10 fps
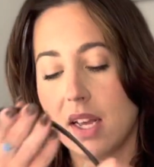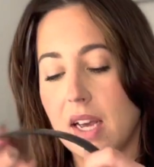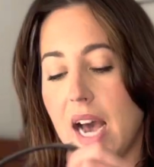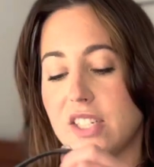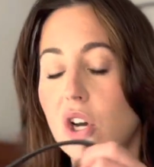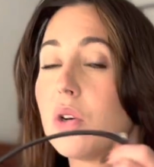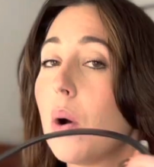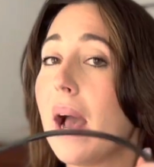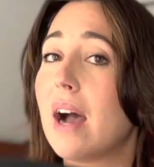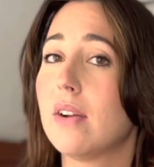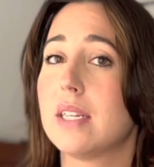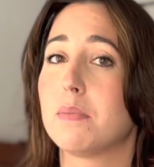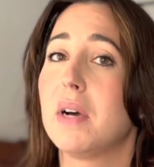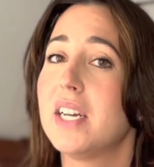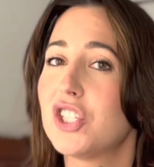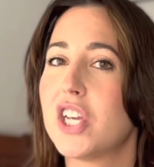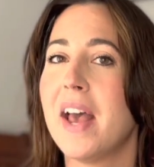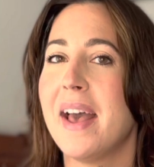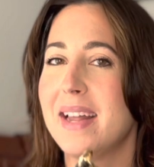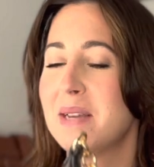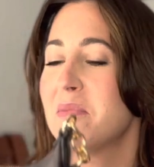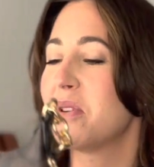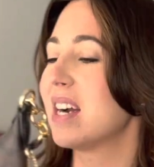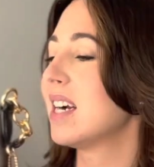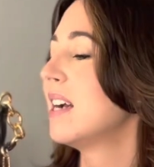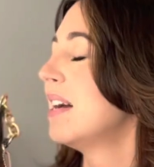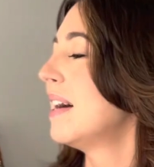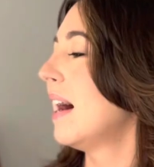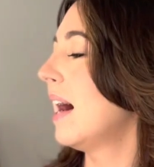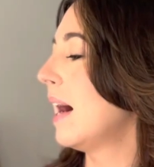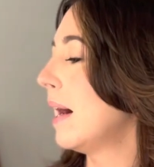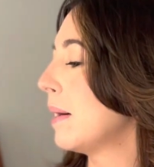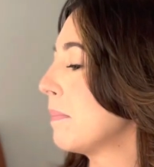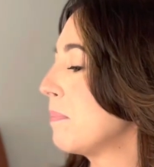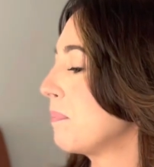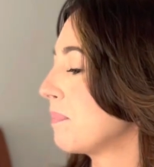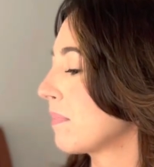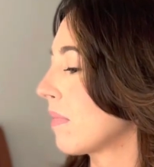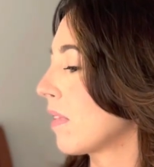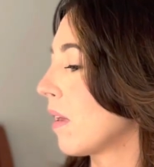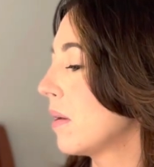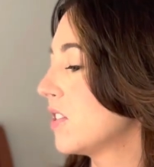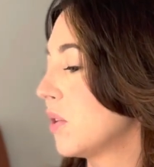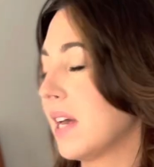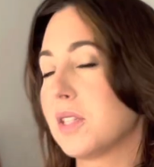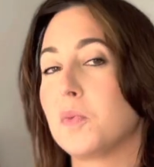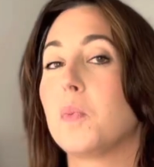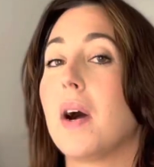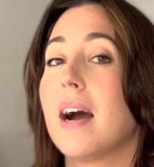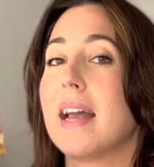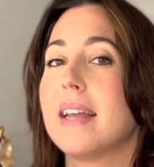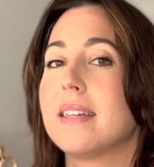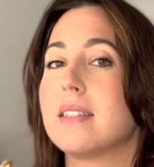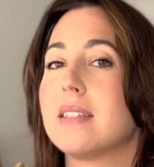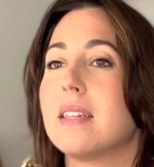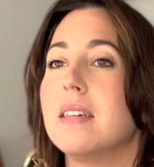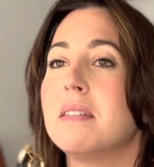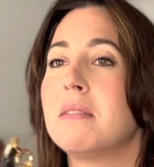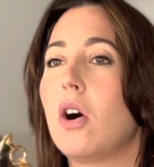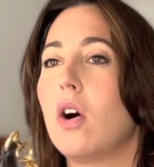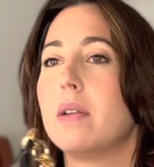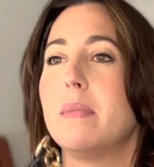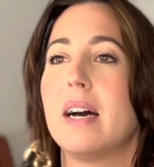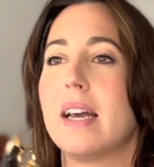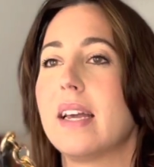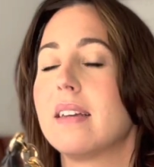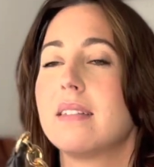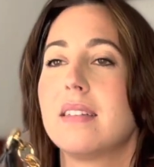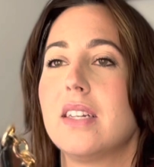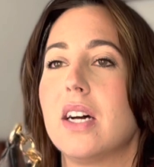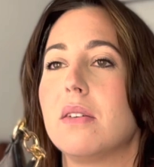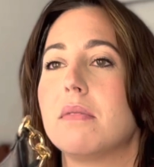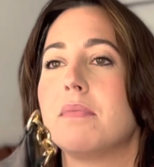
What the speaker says: I don't go out as much anymore, so that's why it's on my, you know,